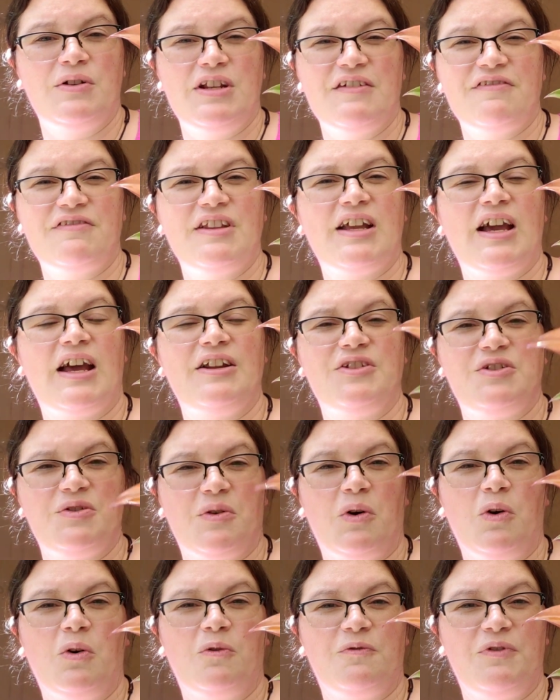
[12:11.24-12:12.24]
Definitely got to
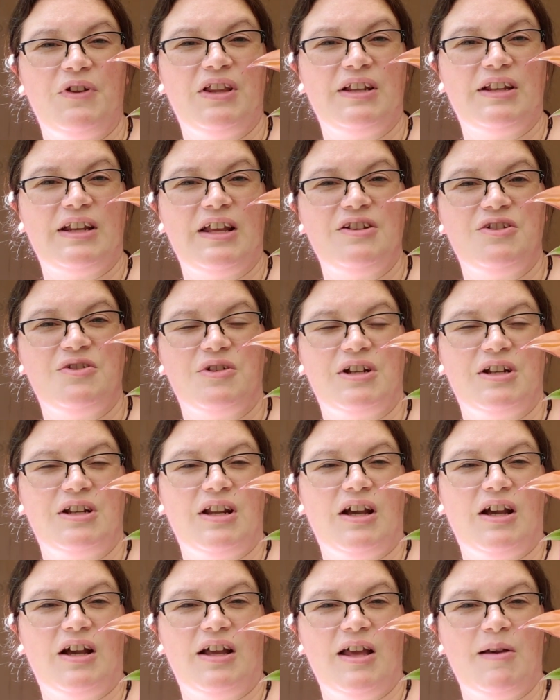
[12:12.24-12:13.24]
do a whole
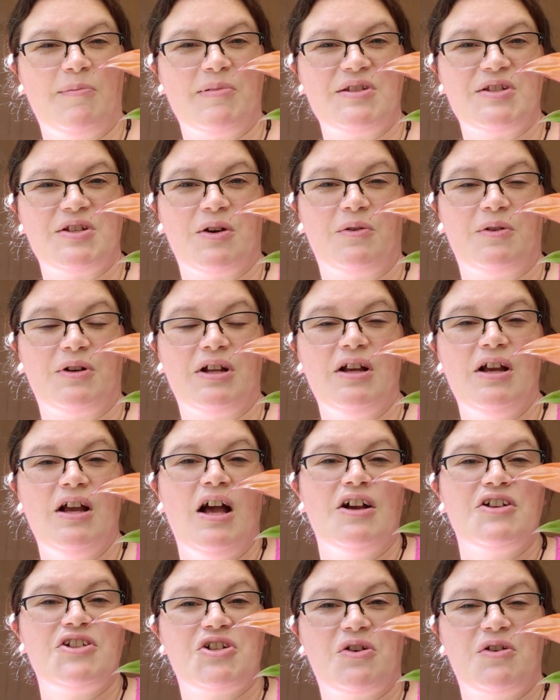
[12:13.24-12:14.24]
philodendron episode.
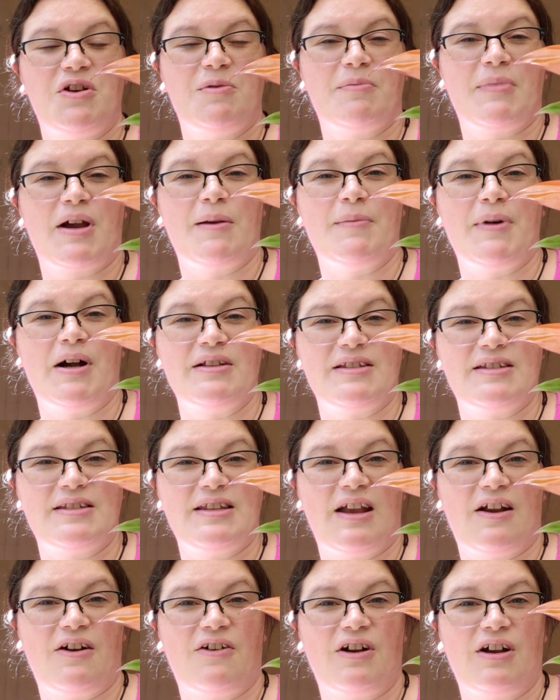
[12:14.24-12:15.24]
Show you my
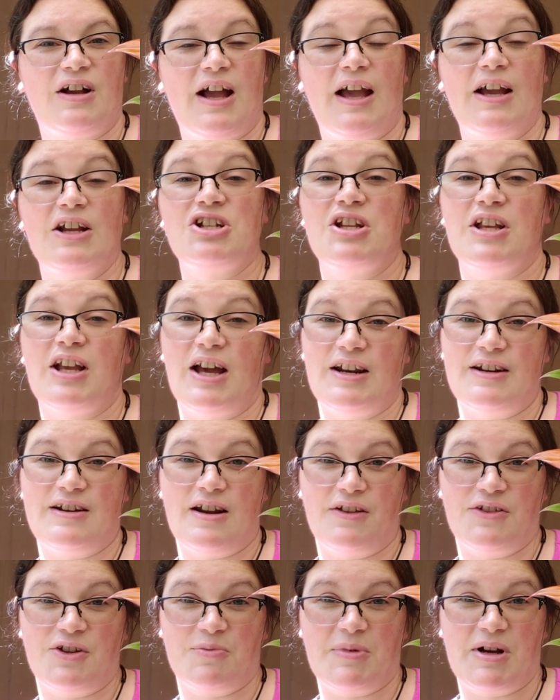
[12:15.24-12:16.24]
Monstera. I actually got
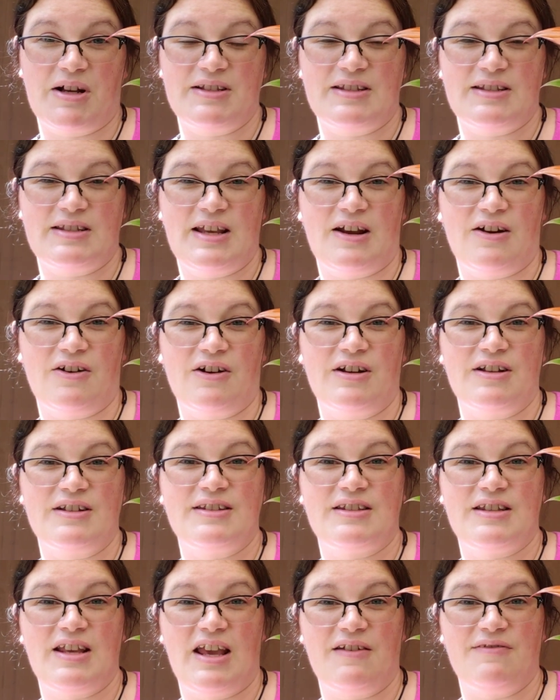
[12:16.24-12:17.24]
another Monstera.
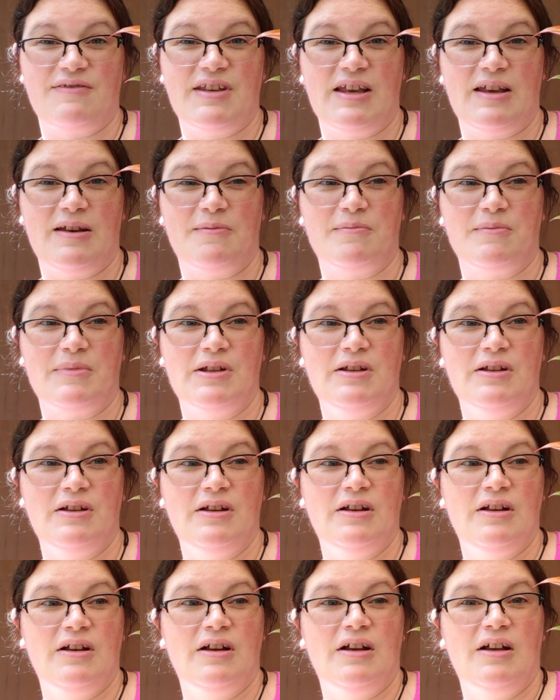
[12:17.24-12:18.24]
Saved him.
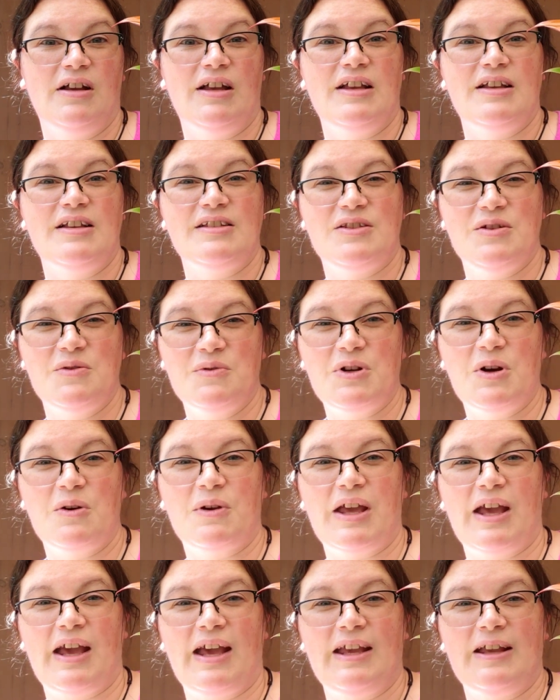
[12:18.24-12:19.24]
He's doing
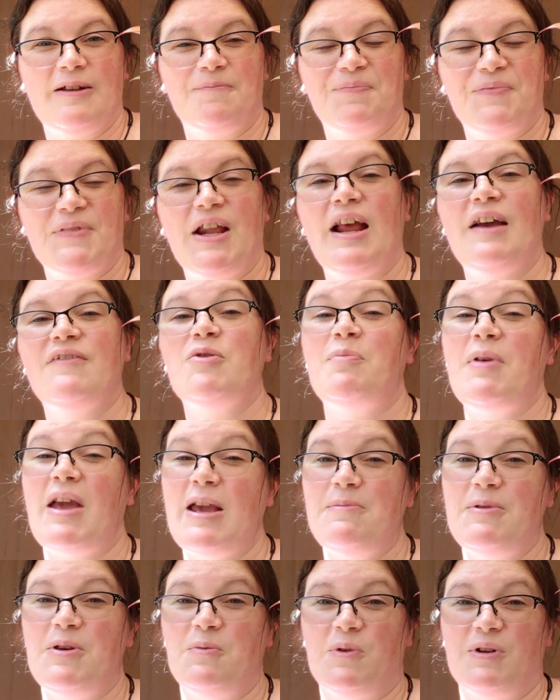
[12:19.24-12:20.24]
okay. And then I have a
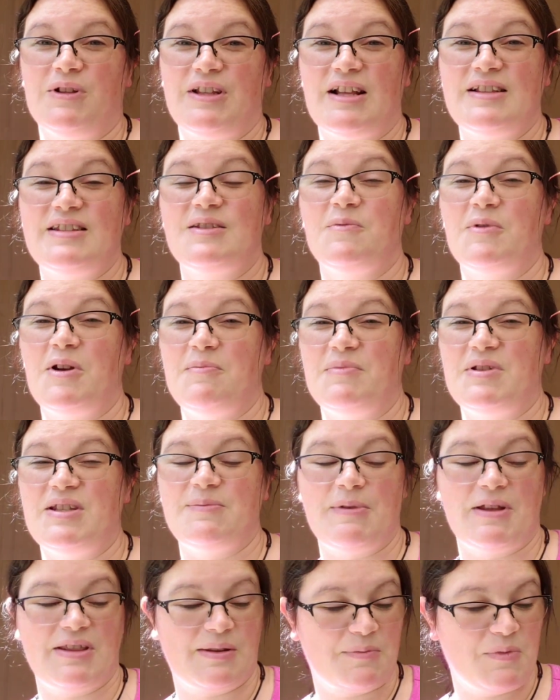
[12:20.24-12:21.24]
baby one. That's the one I've
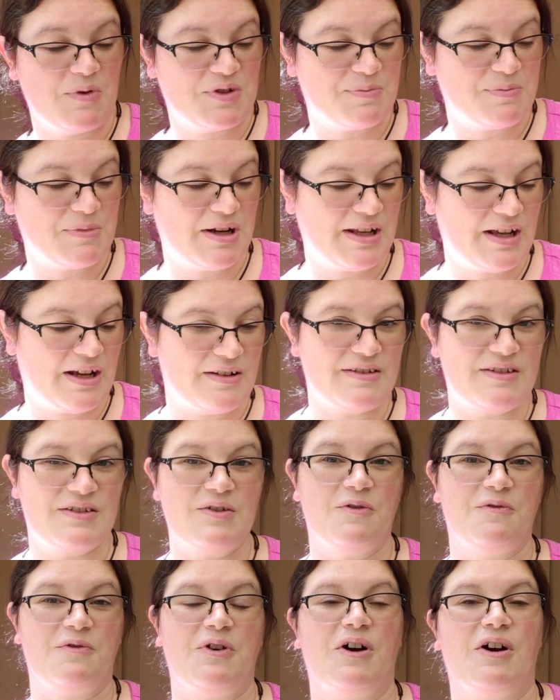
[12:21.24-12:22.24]
spent the most money on
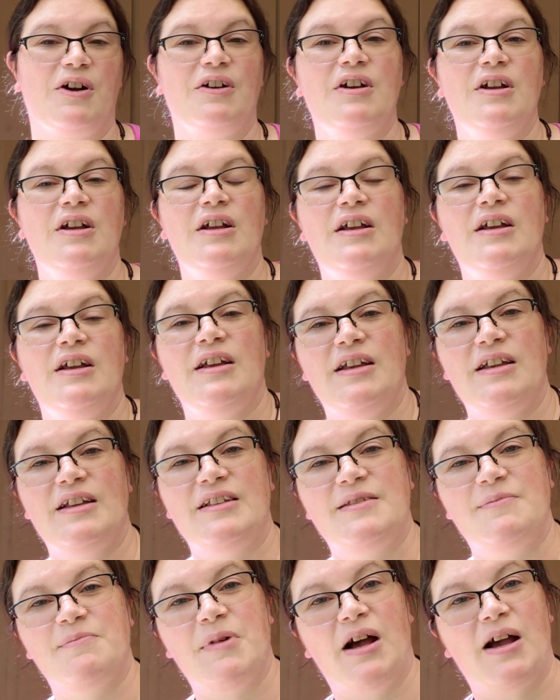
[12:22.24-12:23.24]
so far.
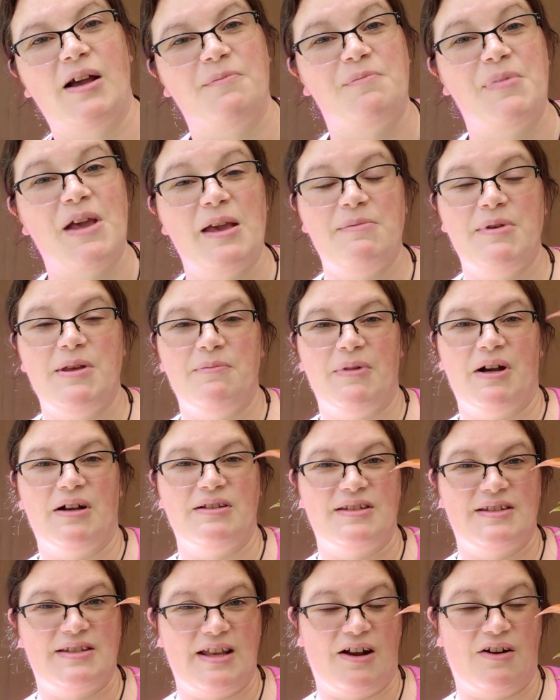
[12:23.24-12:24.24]
Is my baby
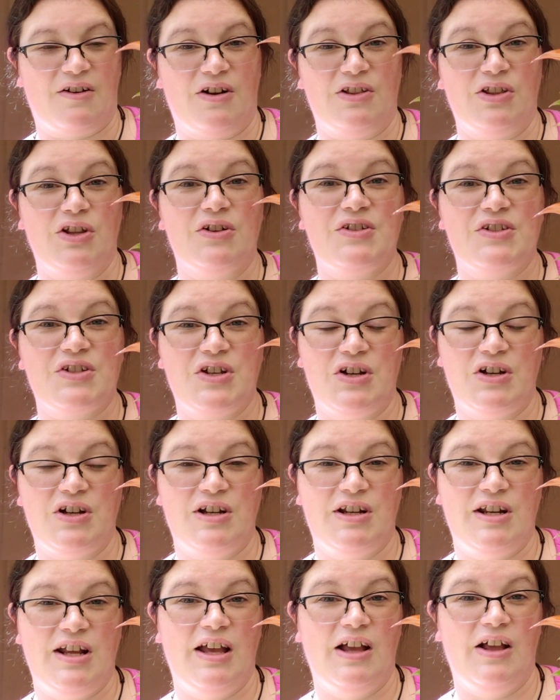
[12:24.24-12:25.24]
Monstera. Looks
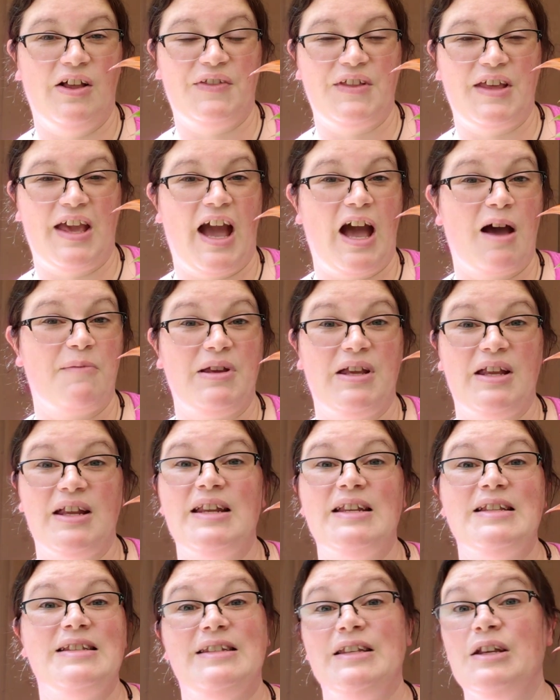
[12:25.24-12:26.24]
good, healthy,
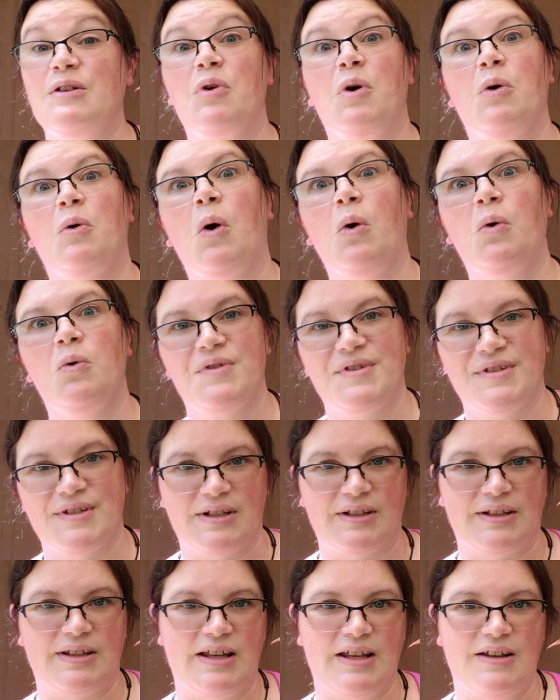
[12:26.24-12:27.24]
happy. 0 holes
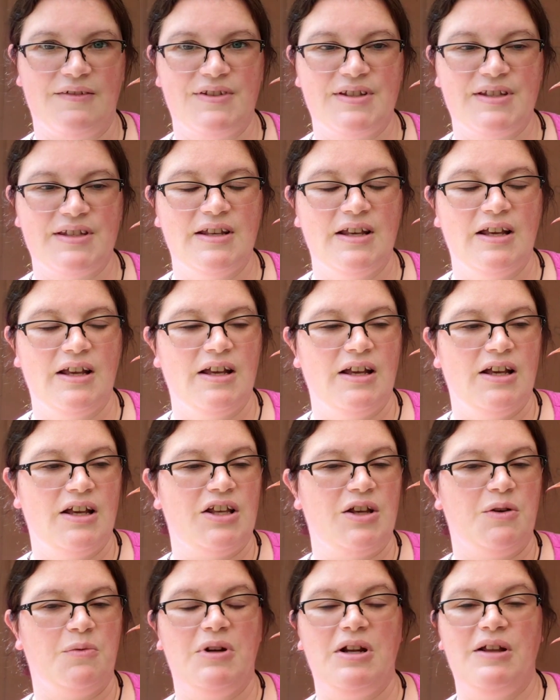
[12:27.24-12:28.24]
in the leaves.
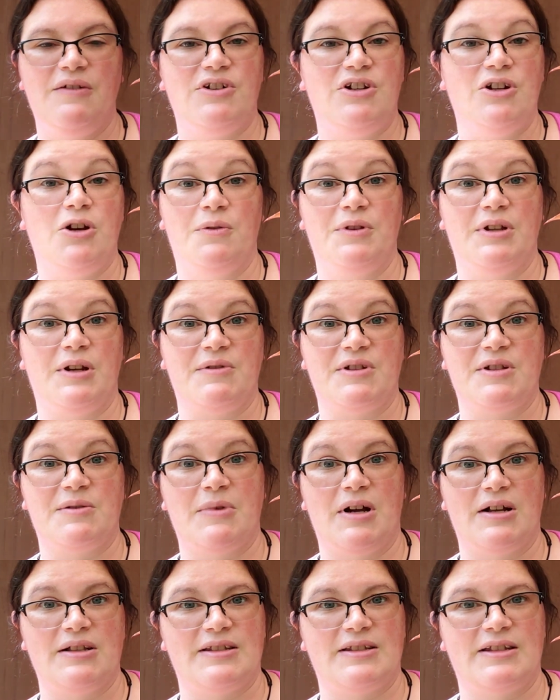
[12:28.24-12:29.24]
You wouldn't even know that it was
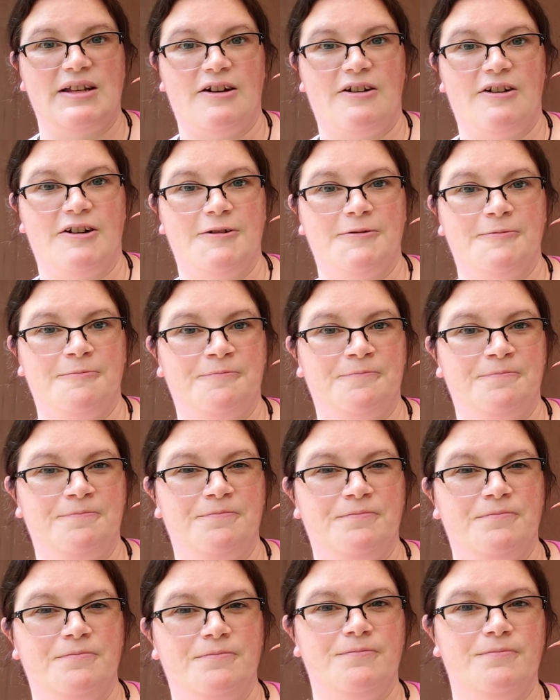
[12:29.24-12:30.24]
a Monstera.
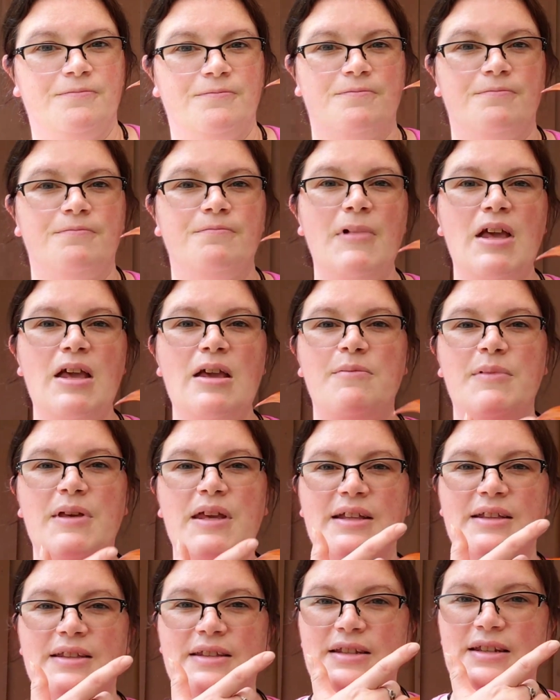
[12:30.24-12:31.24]

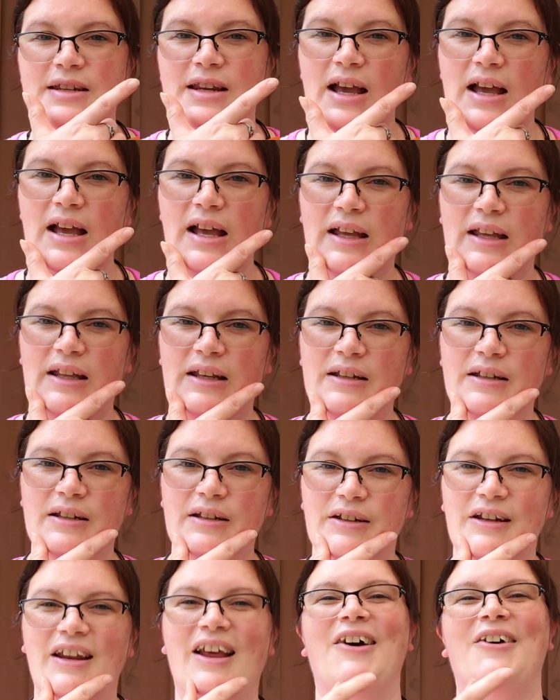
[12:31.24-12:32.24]
Maybe it's not.
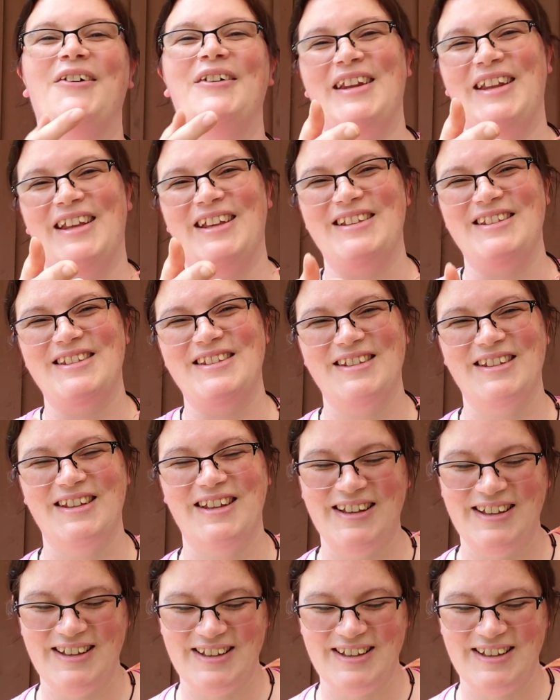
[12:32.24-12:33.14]
No, it is.